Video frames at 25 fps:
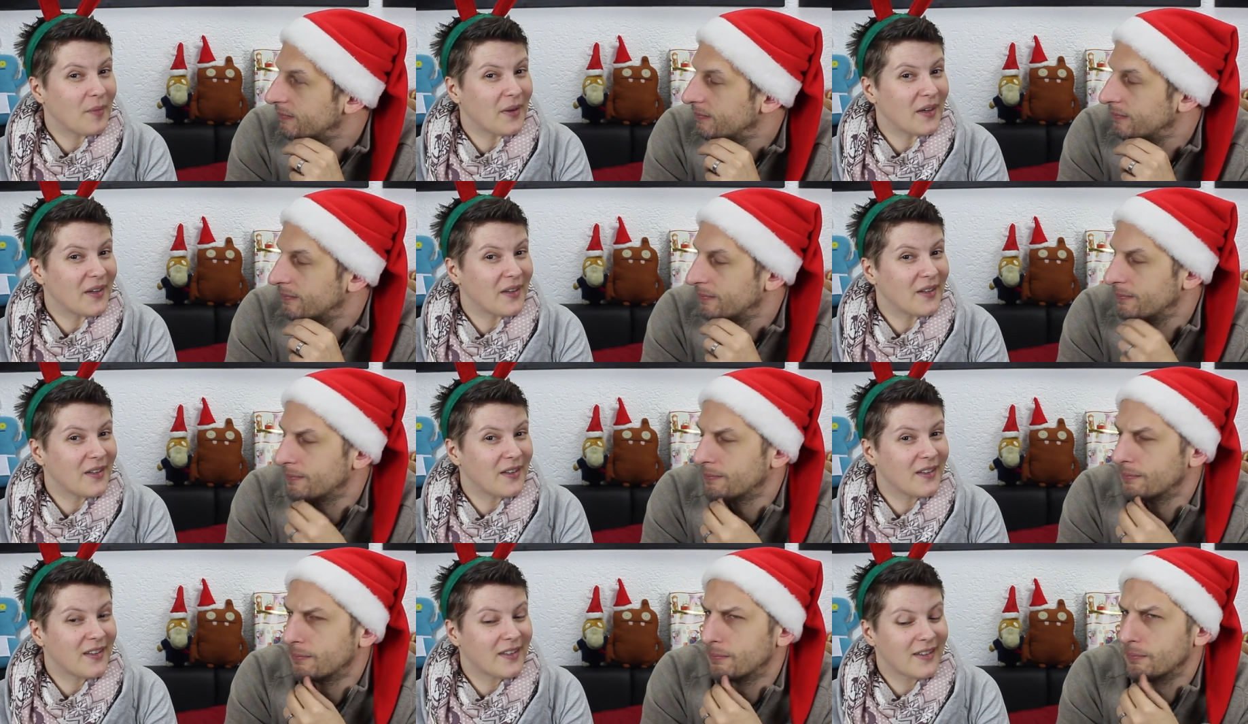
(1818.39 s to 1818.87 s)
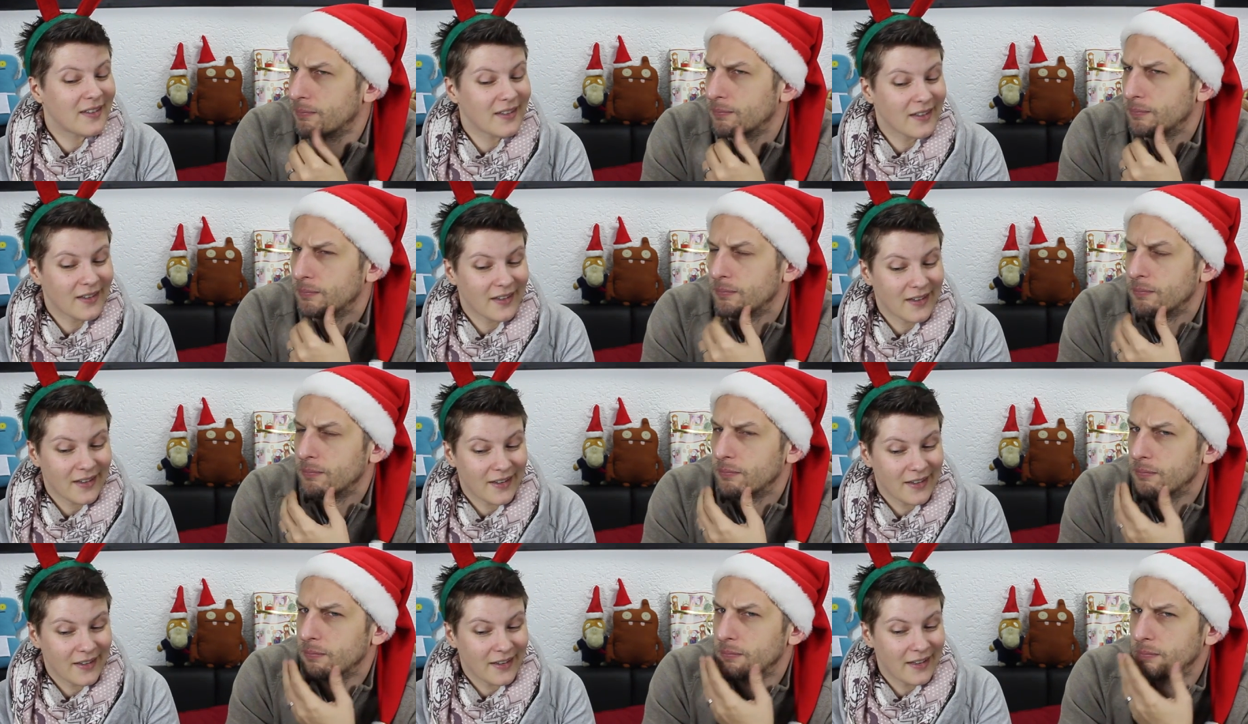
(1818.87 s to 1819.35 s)
Speaker 1: but
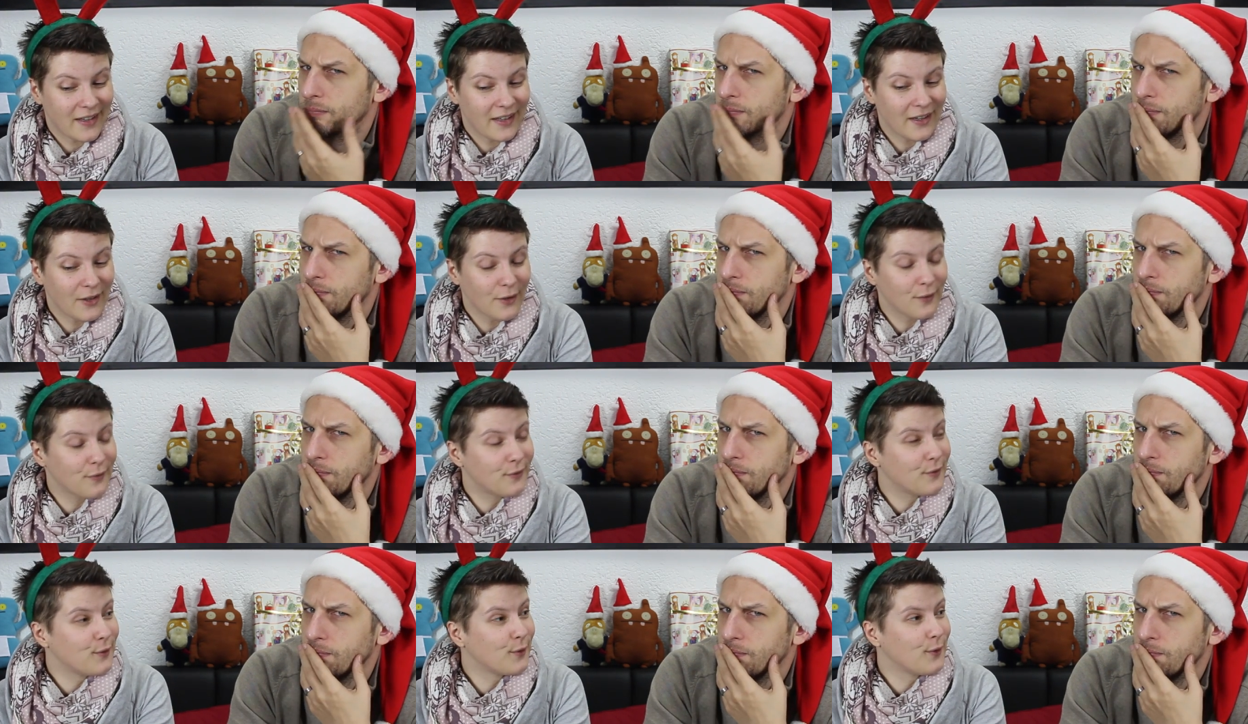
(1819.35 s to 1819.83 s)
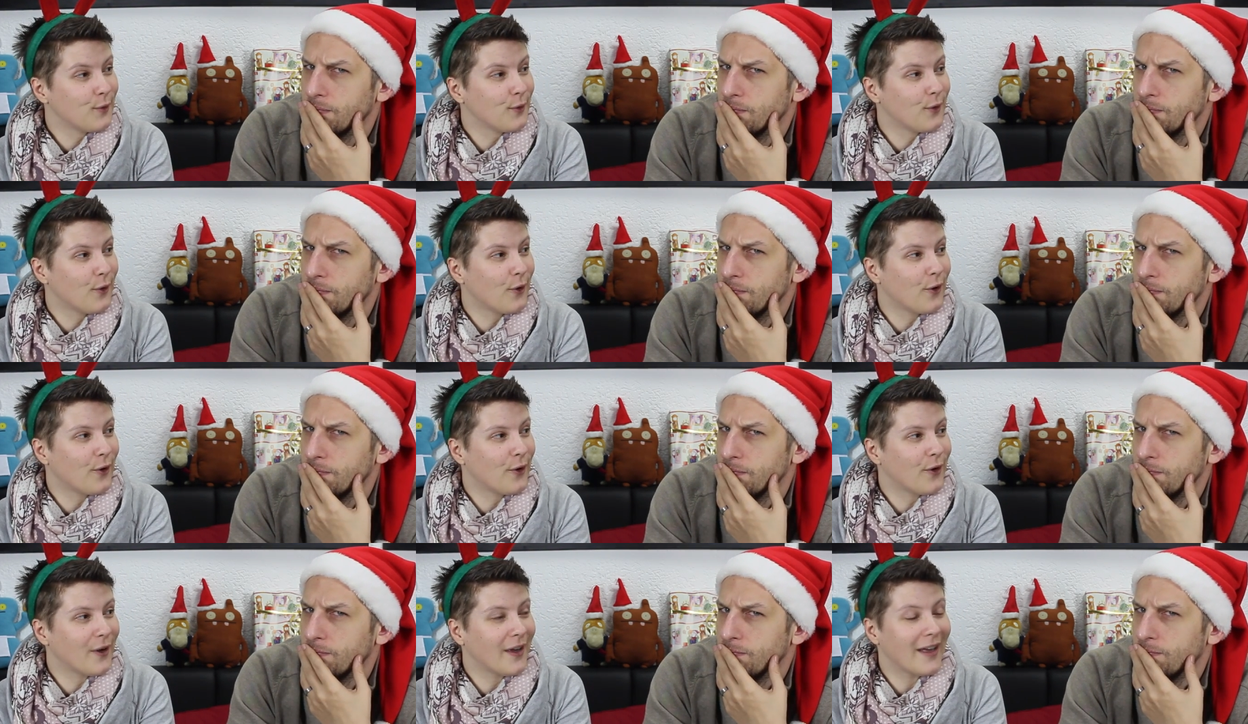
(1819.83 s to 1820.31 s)
uh, King of New
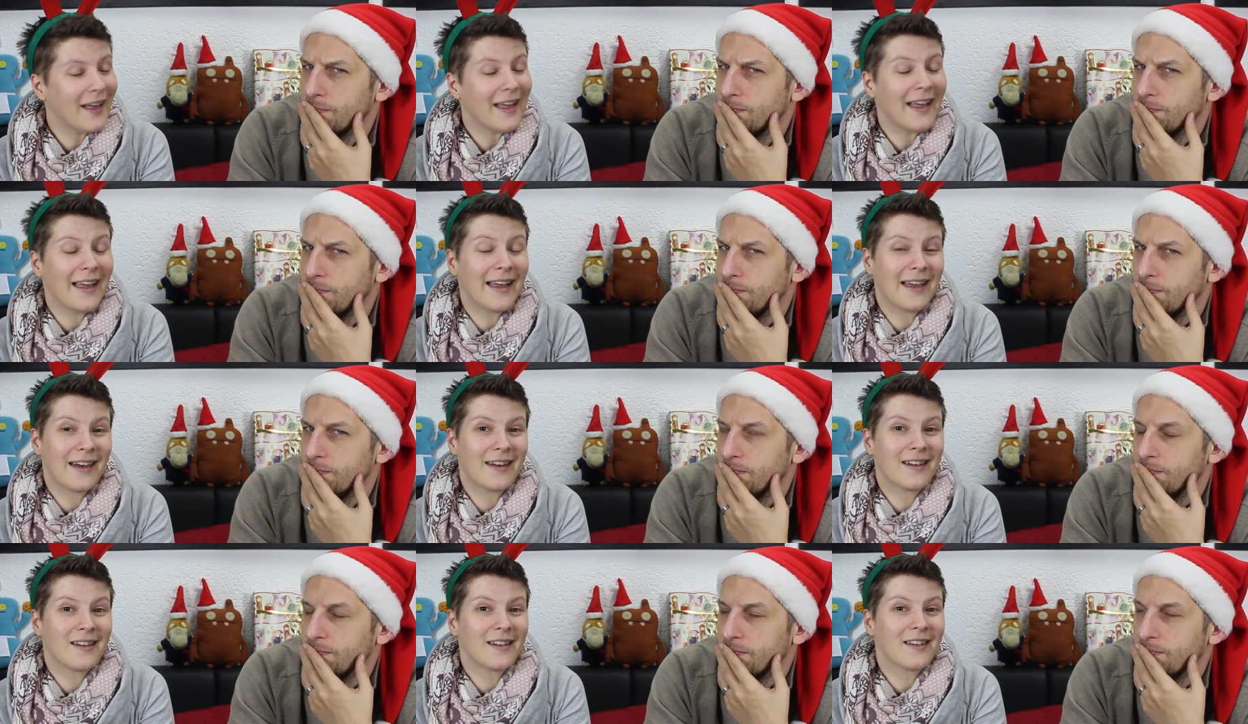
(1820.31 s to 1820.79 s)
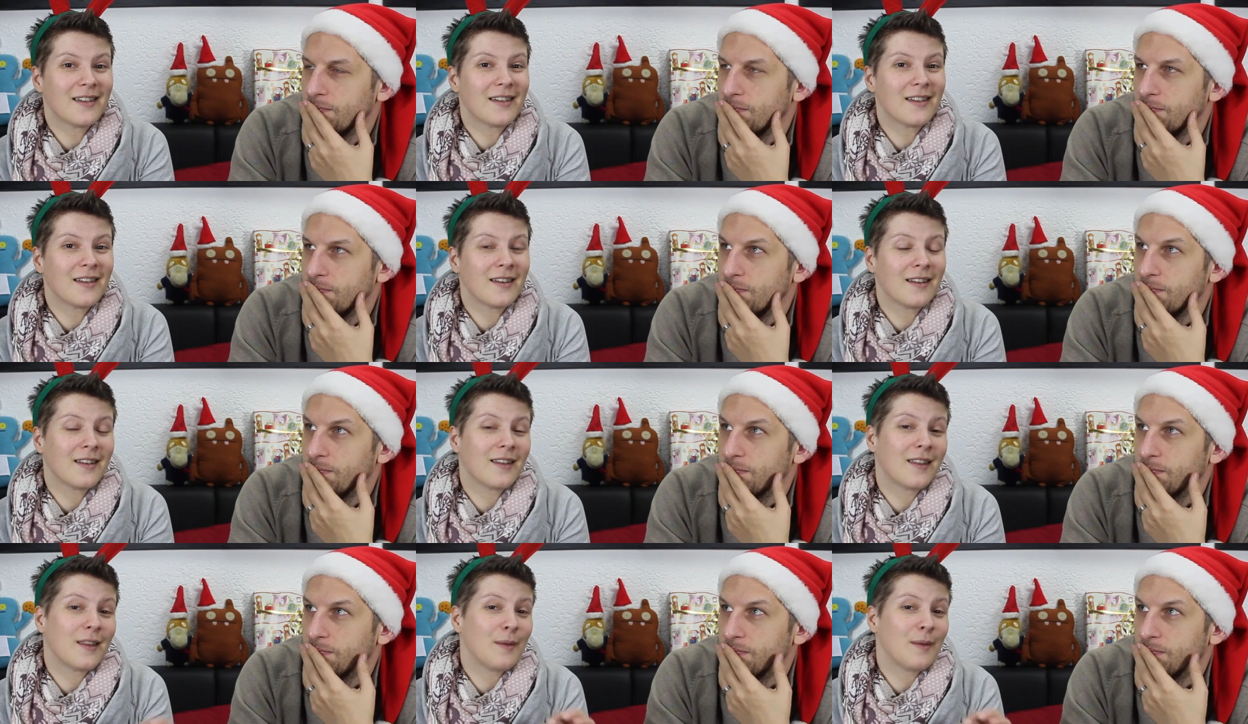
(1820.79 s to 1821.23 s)
York added